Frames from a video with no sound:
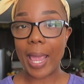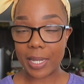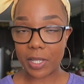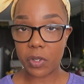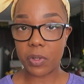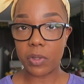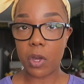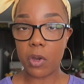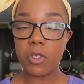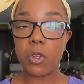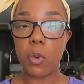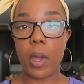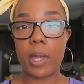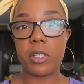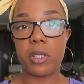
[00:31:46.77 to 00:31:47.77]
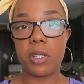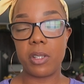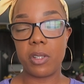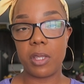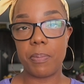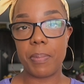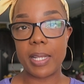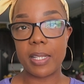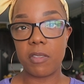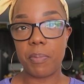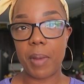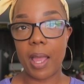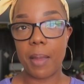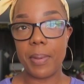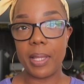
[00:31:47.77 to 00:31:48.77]
answer those questions to the best of
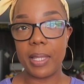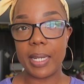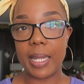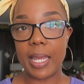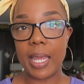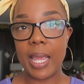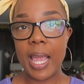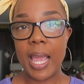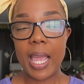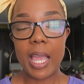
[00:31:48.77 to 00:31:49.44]
my ability.